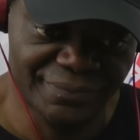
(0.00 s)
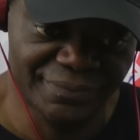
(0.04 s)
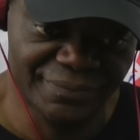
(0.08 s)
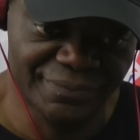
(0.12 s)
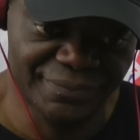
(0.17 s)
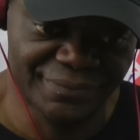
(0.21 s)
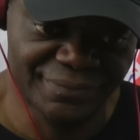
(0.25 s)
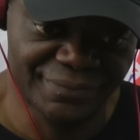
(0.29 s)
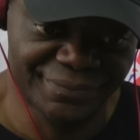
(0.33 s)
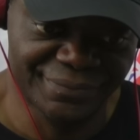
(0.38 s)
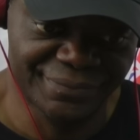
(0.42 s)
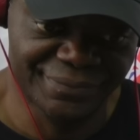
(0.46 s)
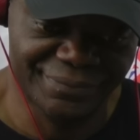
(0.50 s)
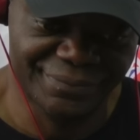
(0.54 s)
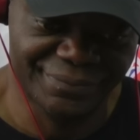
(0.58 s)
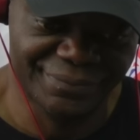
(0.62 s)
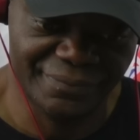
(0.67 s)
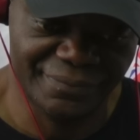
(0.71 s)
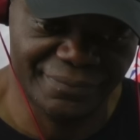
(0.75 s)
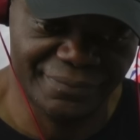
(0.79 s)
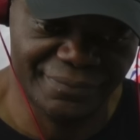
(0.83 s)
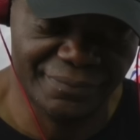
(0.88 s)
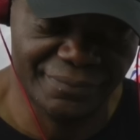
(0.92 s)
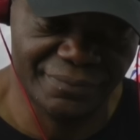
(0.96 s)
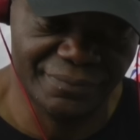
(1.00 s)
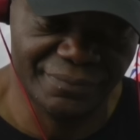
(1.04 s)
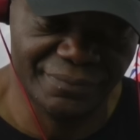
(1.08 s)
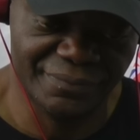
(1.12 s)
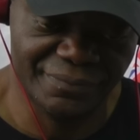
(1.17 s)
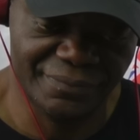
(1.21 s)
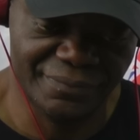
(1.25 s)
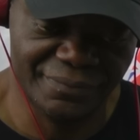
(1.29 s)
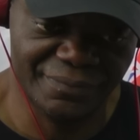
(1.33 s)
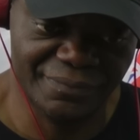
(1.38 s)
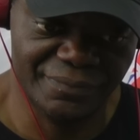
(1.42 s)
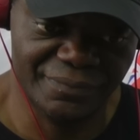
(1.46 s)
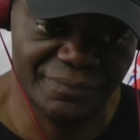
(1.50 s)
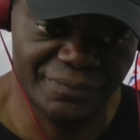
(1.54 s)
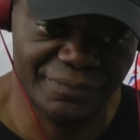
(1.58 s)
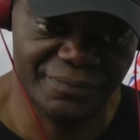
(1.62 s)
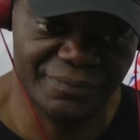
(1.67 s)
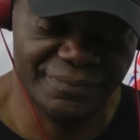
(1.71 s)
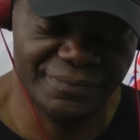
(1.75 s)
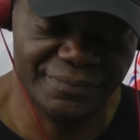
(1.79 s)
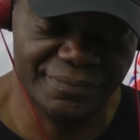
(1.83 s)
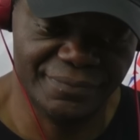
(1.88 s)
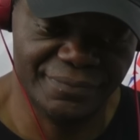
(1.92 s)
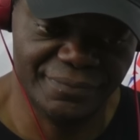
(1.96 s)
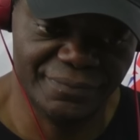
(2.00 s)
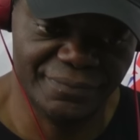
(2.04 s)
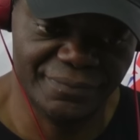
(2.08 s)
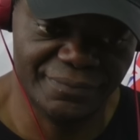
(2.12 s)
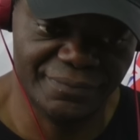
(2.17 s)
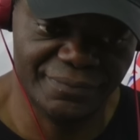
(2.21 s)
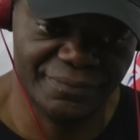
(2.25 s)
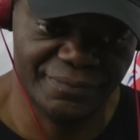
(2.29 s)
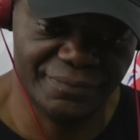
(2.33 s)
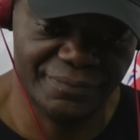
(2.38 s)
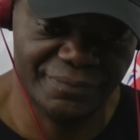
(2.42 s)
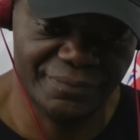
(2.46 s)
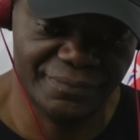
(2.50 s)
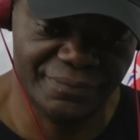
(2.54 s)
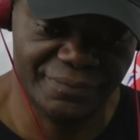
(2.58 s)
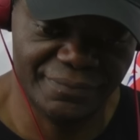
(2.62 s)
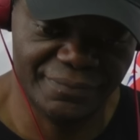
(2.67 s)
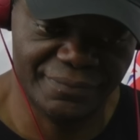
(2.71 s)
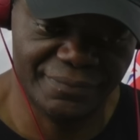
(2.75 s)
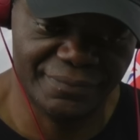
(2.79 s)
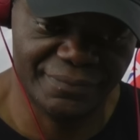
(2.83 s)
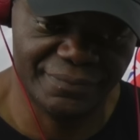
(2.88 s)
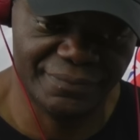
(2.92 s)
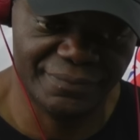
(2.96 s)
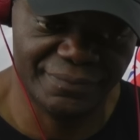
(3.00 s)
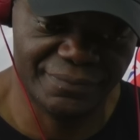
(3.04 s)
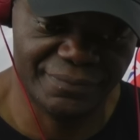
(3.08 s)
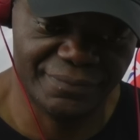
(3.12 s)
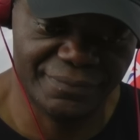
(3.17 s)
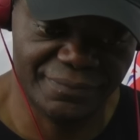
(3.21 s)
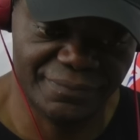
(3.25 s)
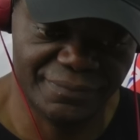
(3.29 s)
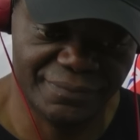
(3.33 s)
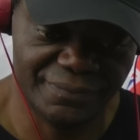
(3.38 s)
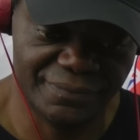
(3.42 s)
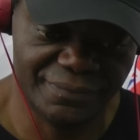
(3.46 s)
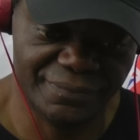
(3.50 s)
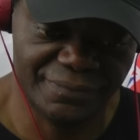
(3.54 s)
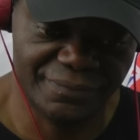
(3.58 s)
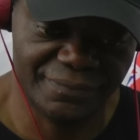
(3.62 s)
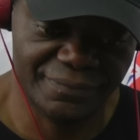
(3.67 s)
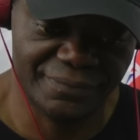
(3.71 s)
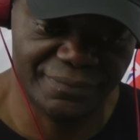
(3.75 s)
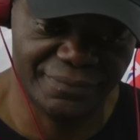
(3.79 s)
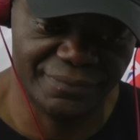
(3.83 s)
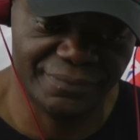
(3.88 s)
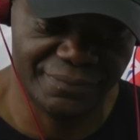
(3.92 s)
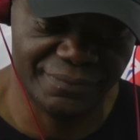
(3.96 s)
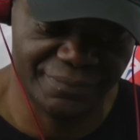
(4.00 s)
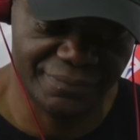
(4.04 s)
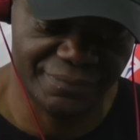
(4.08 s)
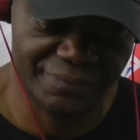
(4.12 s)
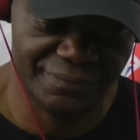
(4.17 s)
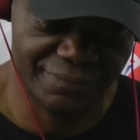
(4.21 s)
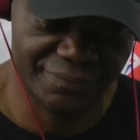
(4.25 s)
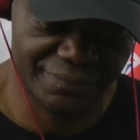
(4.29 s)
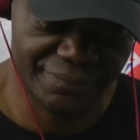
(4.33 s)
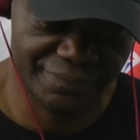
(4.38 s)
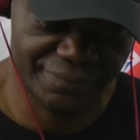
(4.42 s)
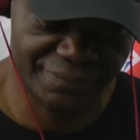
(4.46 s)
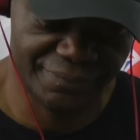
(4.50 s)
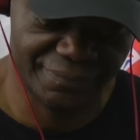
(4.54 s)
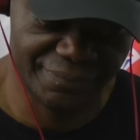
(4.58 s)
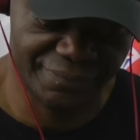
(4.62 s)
This person isn't speaking.